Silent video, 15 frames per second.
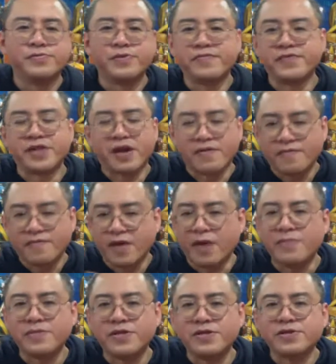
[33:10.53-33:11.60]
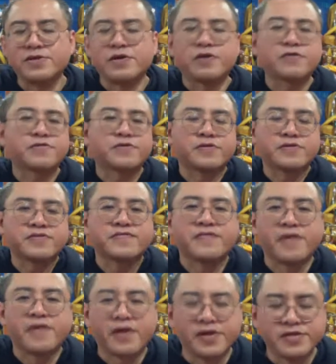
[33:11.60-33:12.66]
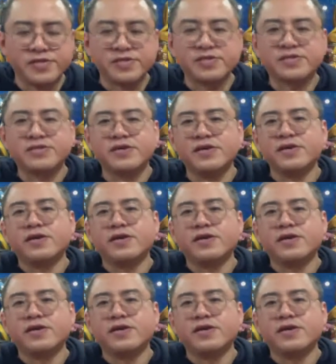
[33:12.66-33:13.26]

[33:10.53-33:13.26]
within our family or our close friends,